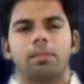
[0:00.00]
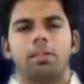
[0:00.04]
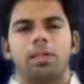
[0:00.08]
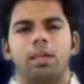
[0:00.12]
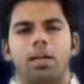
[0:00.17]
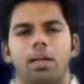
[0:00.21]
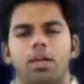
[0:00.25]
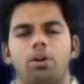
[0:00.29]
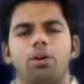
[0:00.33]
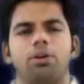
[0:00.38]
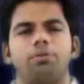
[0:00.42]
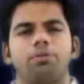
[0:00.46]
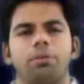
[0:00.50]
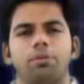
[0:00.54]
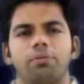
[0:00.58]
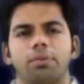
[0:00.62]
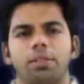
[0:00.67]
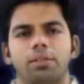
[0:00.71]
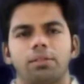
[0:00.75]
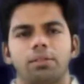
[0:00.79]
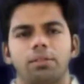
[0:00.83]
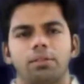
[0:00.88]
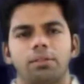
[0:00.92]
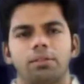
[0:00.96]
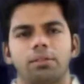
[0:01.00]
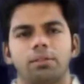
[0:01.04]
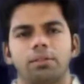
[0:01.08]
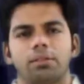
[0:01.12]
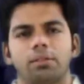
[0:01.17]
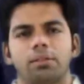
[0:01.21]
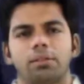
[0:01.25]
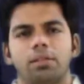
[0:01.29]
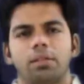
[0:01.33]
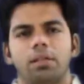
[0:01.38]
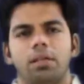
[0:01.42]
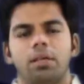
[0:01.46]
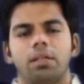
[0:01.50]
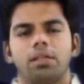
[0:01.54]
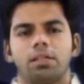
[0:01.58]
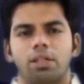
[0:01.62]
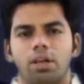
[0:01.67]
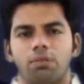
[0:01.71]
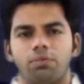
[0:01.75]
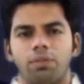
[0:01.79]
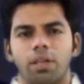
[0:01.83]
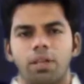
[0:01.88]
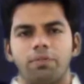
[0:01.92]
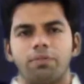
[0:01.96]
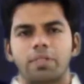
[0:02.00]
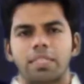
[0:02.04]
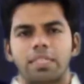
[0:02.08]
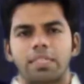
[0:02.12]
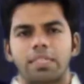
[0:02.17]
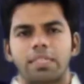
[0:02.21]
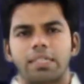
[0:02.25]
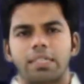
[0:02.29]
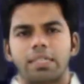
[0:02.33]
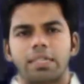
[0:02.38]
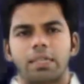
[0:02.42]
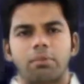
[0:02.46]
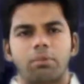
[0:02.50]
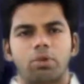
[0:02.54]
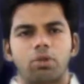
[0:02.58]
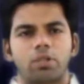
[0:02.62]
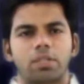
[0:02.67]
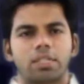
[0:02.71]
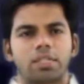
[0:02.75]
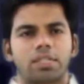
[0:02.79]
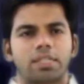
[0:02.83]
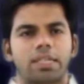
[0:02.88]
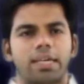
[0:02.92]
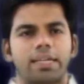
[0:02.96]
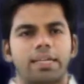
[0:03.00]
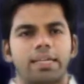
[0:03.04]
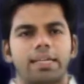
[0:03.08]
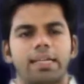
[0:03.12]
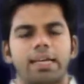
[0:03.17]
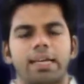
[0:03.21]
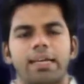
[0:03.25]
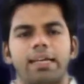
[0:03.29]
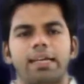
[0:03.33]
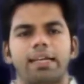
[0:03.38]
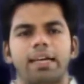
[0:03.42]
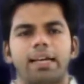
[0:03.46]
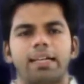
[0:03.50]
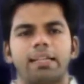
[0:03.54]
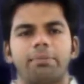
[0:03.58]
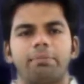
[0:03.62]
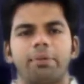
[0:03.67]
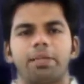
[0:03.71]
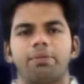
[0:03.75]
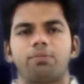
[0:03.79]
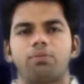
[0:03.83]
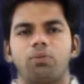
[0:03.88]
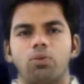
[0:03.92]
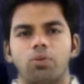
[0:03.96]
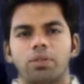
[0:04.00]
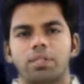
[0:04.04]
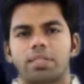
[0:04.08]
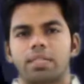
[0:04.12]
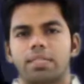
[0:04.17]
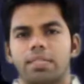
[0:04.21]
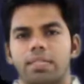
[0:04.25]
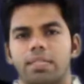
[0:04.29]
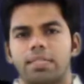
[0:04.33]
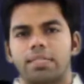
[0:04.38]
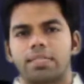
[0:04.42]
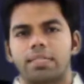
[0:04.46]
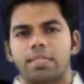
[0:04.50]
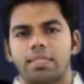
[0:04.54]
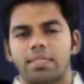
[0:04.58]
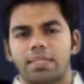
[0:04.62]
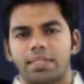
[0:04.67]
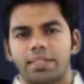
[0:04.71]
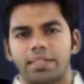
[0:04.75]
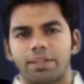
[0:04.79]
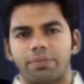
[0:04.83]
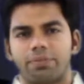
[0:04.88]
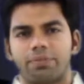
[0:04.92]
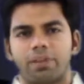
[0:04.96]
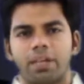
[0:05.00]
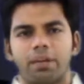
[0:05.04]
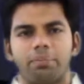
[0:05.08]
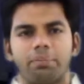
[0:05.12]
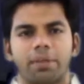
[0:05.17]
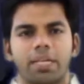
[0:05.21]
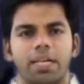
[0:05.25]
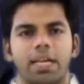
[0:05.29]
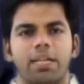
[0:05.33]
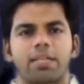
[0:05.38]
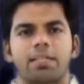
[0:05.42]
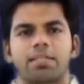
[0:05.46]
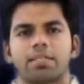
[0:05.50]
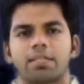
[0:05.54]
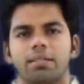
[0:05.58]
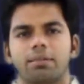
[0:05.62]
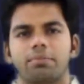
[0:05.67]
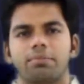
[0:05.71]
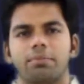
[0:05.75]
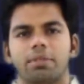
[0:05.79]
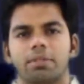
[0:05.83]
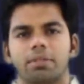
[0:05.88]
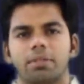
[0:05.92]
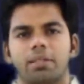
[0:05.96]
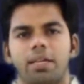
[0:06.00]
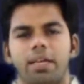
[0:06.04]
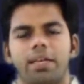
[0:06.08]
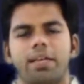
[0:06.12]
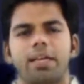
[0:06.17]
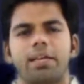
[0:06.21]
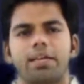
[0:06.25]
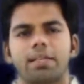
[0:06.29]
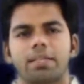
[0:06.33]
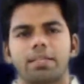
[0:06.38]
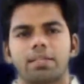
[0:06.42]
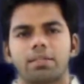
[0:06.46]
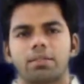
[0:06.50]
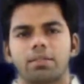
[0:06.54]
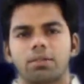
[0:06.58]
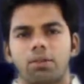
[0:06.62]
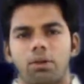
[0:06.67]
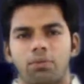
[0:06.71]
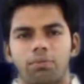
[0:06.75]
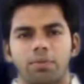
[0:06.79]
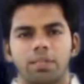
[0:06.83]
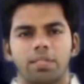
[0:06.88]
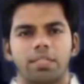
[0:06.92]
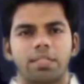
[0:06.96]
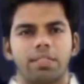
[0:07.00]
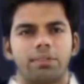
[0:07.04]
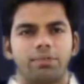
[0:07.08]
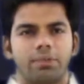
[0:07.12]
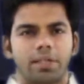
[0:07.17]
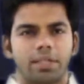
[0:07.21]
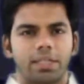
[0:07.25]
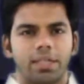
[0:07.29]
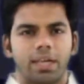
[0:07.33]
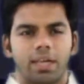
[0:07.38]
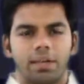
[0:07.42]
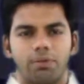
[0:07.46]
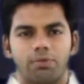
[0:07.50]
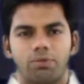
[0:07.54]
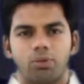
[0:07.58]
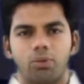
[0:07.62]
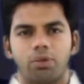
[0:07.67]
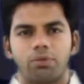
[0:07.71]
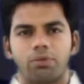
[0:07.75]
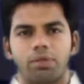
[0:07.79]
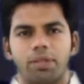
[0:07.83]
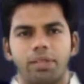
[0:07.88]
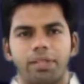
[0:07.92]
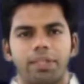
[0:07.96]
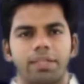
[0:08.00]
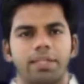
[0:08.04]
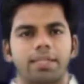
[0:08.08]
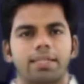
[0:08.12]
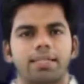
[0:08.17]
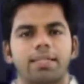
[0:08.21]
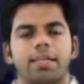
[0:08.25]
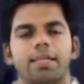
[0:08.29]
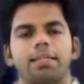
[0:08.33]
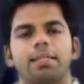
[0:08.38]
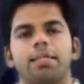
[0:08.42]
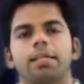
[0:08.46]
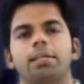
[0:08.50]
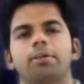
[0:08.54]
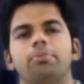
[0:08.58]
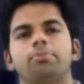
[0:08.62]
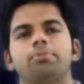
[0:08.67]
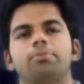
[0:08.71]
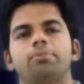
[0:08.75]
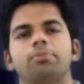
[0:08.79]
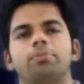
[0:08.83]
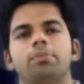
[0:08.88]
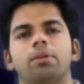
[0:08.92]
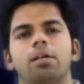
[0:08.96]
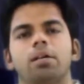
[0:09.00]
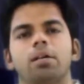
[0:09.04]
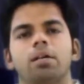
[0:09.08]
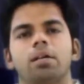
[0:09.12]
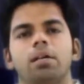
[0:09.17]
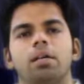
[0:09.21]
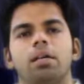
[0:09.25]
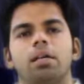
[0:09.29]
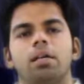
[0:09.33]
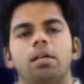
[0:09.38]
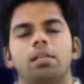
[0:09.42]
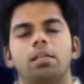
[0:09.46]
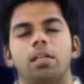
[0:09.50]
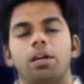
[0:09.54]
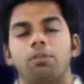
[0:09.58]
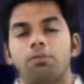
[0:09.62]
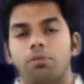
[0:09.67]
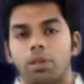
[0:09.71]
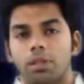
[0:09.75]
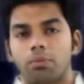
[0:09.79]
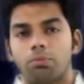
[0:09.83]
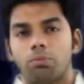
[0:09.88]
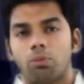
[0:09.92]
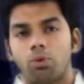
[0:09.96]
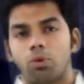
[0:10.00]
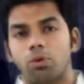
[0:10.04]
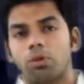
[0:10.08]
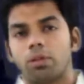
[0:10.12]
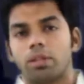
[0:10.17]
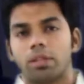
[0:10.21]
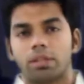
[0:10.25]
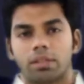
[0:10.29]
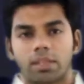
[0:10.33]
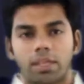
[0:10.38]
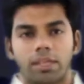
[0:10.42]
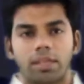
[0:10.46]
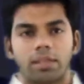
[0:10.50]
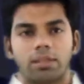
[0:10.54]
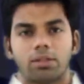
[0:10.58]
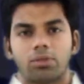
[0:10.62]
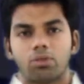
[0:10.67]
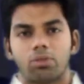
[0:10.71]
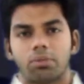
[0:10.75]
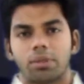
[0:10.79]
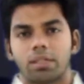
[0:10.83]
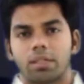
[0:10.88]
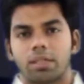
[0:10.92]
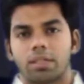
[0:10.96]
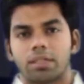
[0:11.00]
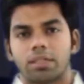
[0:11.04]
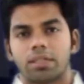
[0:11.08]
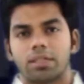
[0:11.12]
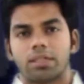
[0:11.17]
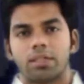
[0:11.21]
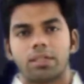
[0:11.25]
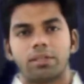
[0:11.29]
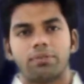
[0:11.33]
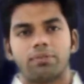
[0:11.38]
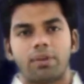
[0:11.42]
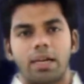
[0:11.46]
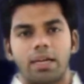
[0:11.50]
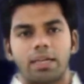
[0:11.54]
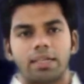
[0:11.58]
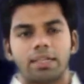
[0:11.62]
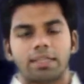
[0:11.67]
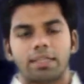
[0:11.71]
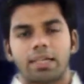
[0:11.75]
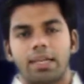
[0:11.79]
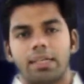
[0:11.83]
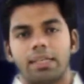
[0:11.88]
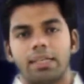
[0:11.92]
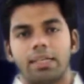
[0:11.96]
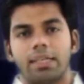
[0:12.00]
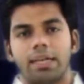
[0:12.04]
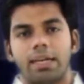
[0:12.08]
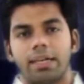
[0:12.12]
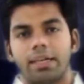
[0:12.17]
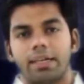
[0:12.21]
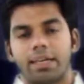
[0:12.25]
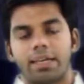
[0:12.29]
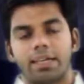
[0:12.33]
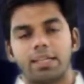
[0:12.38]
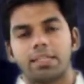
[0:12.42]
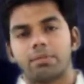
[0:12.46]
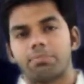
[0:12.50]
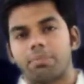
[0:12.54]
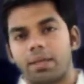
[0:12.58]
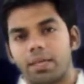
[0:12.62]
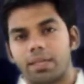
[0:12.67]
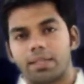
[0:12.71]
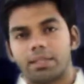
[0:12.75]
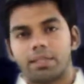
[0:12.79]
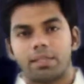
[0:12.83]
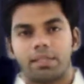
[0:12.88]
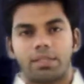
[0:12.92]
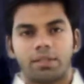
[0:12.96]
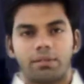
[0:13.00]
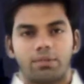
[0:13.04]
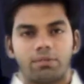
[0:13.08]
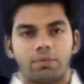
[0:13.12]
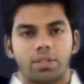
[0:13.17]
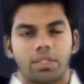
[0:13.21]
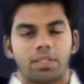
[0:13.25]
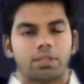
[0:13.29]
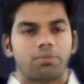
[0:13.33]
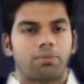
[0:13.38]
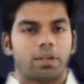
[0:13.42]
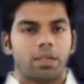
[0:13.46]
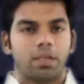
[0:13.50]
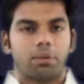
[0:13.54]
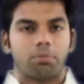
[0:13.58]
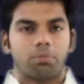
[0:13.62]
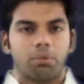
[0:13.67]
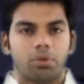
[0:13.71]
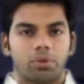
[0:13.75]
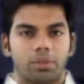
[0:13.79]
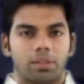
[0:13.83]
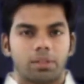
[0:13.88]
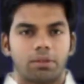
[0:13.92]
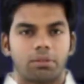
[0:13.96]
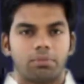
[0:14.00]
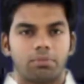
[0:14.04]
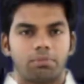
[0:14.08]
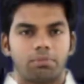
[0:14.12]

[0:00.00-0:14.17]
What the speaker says: Hello everyone. Now we have studied about static and dynamic force analysis in different mechanisms, and that is obviously very helpful in designing. Now one more thing to be considered while designing, and that is balancing, which is very important,